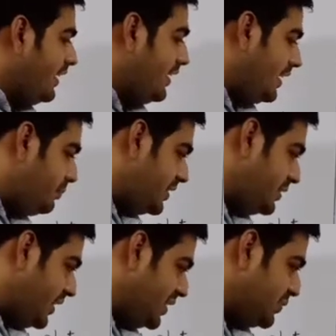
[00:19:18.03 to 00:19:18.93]
it means
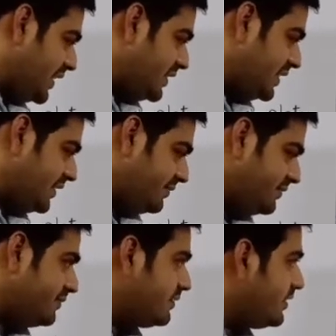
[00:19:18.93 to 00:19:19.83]
here you can see
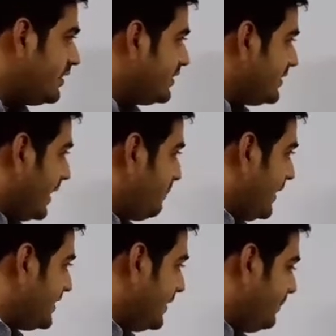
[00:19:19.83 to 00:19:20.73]

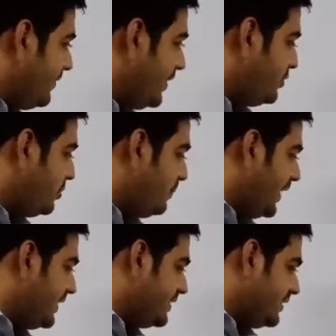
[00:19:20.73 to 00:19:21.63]
separation between two
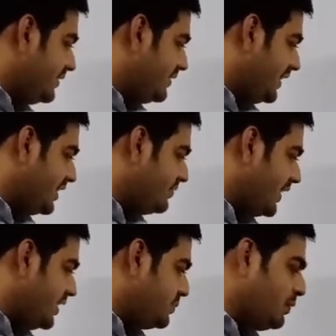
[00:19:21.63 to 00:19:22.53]
plates, that is
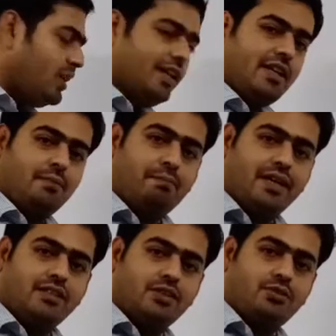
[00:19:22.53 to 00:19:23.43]
very small in
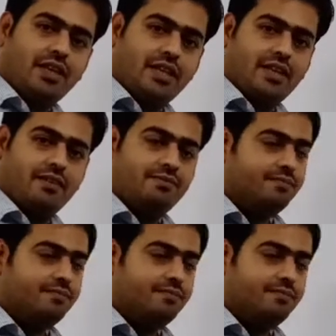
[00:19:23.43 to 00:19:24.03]
comparison to area.